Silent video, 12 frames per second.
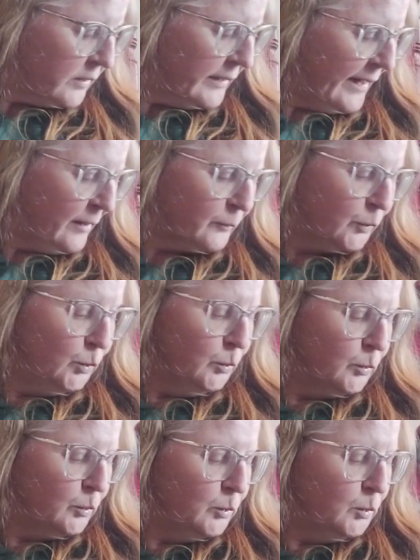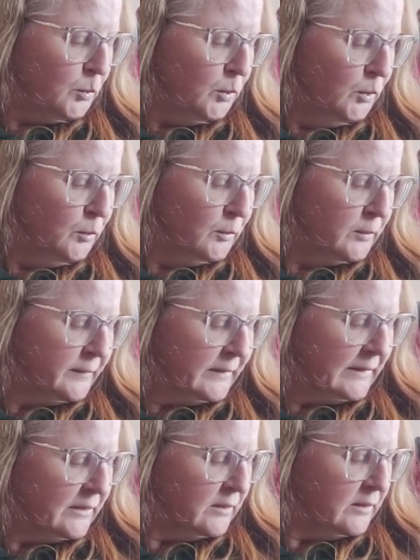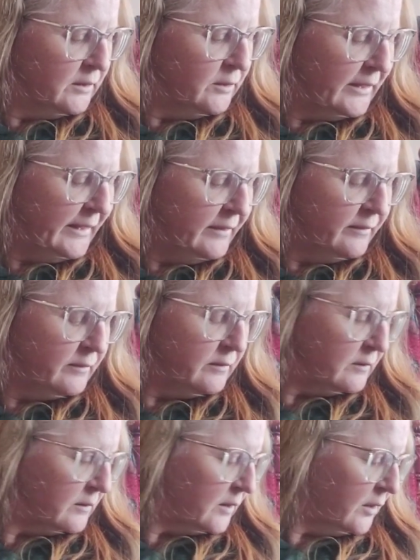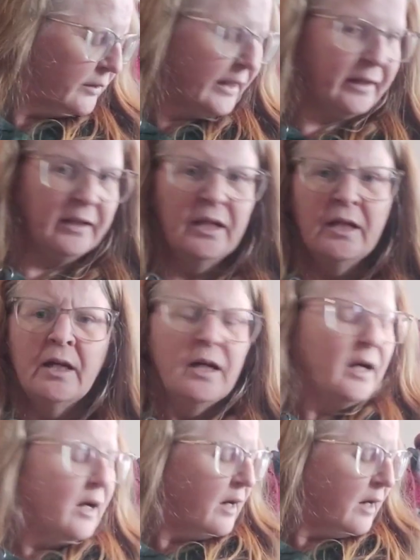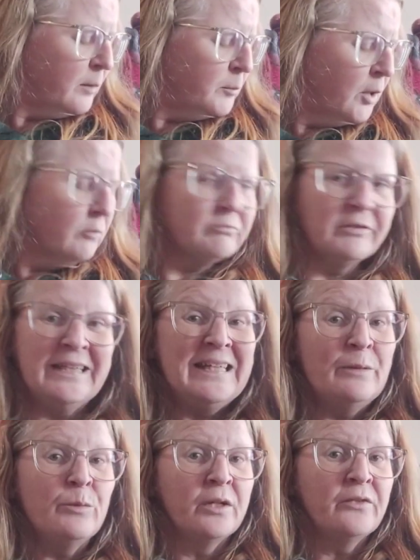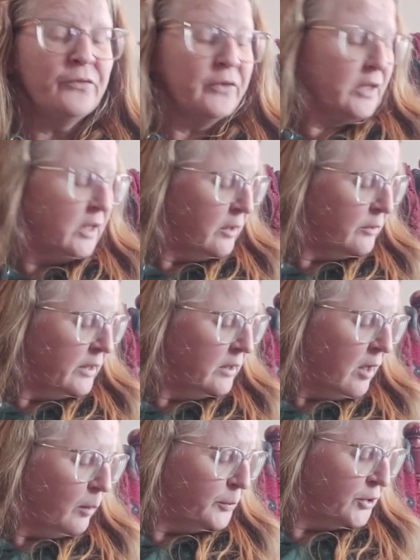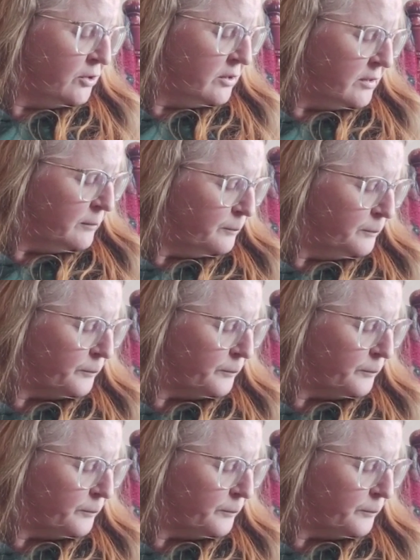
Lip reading: Now, ooh, looky. Okay, I'm not really one for the clothing options.